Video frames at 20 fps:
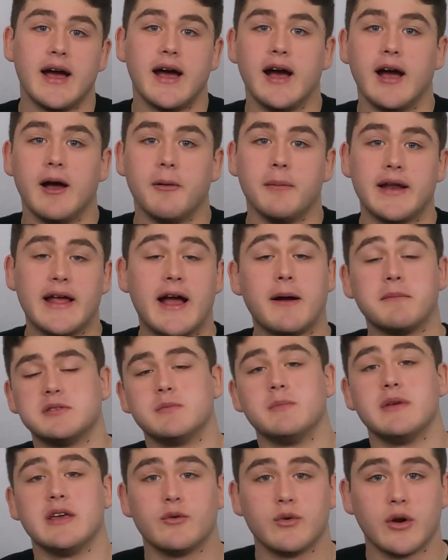And it
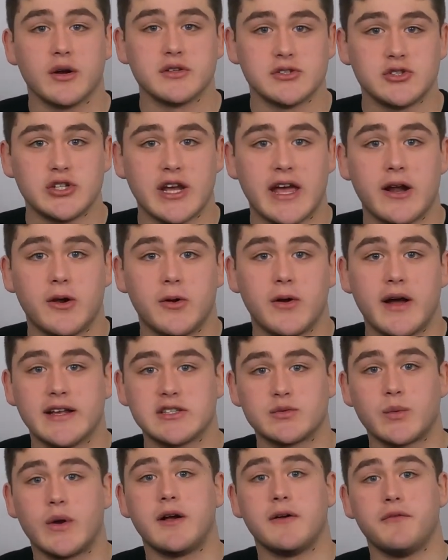helps me grow as a channel
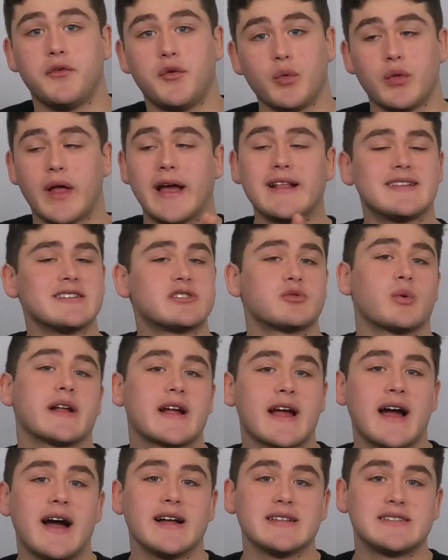as well. If you like this sort
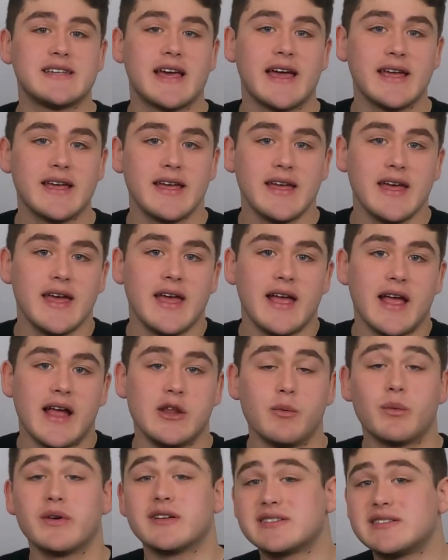of content
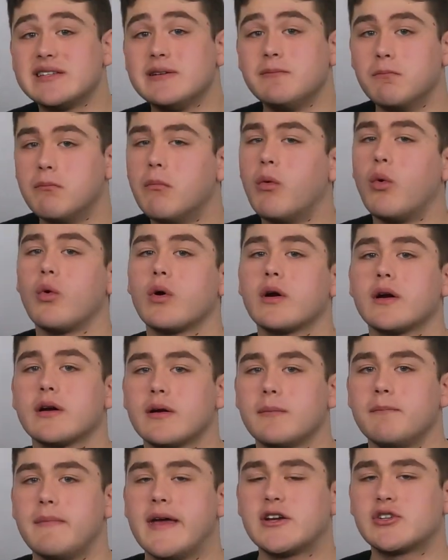and you want to see
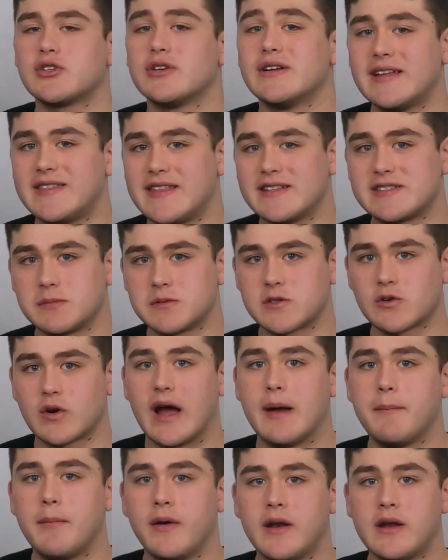more, make sure to hit that
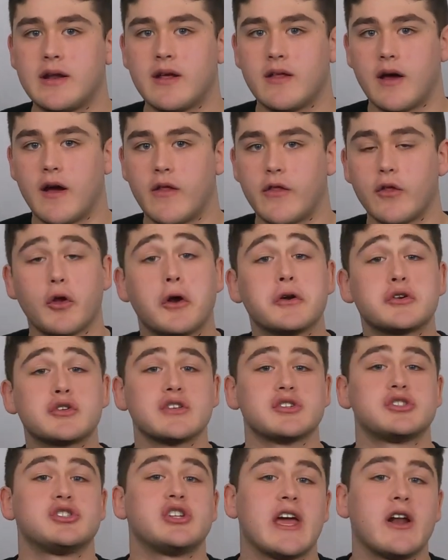subscribe button. The larger
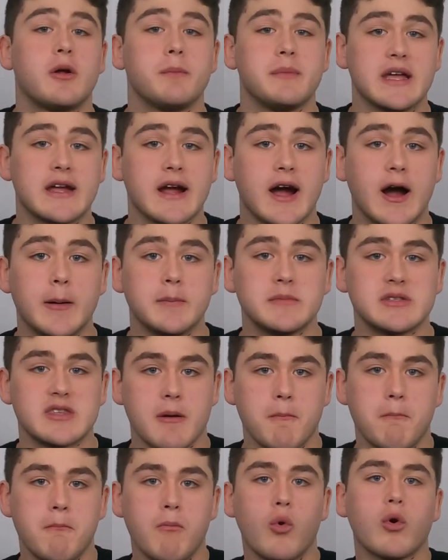this channel becomes,
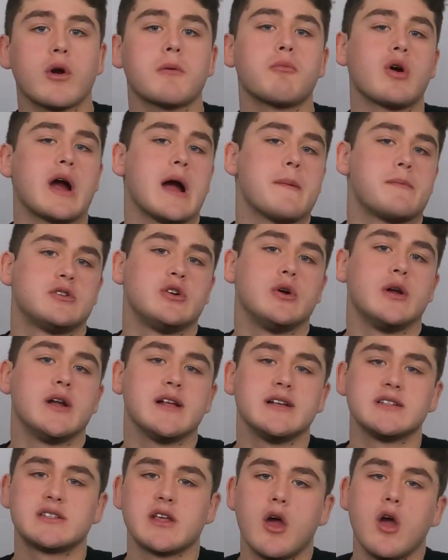the more and more
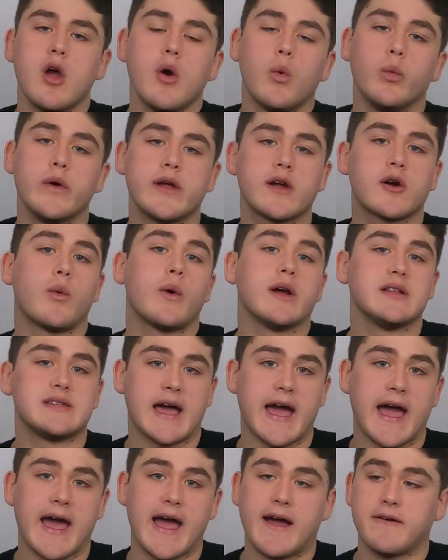opportunities we are going to
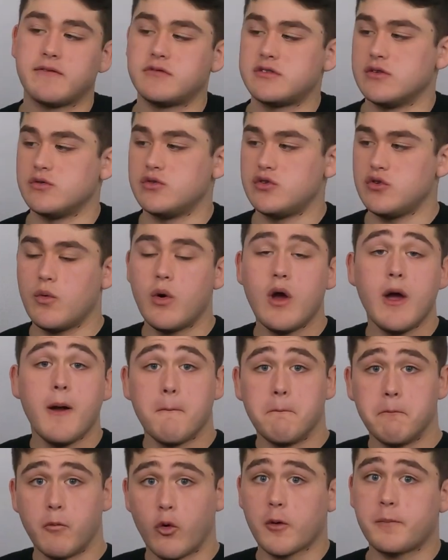have to do
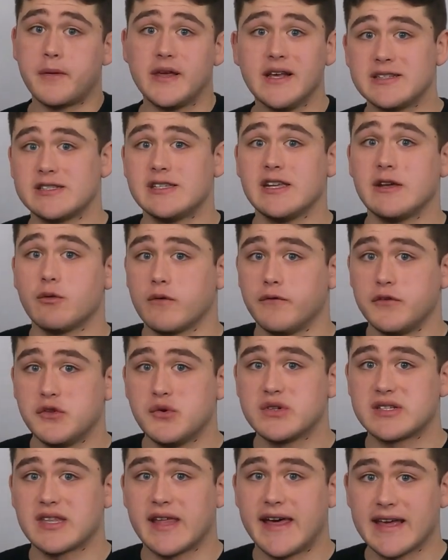more PC
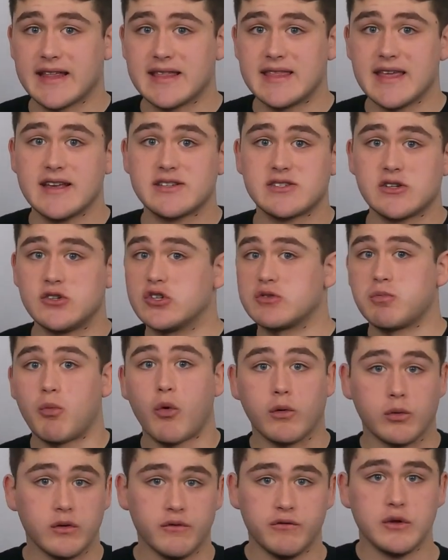reviews like this and just
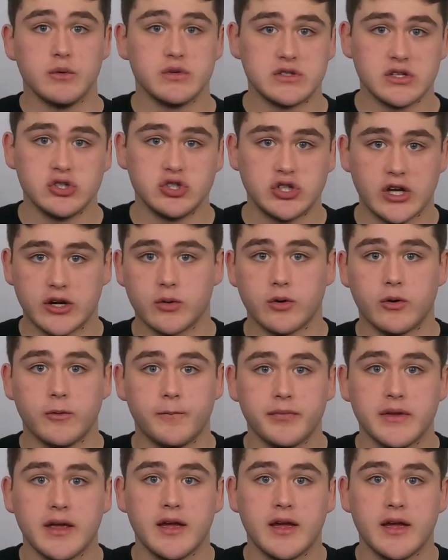more reviews in general.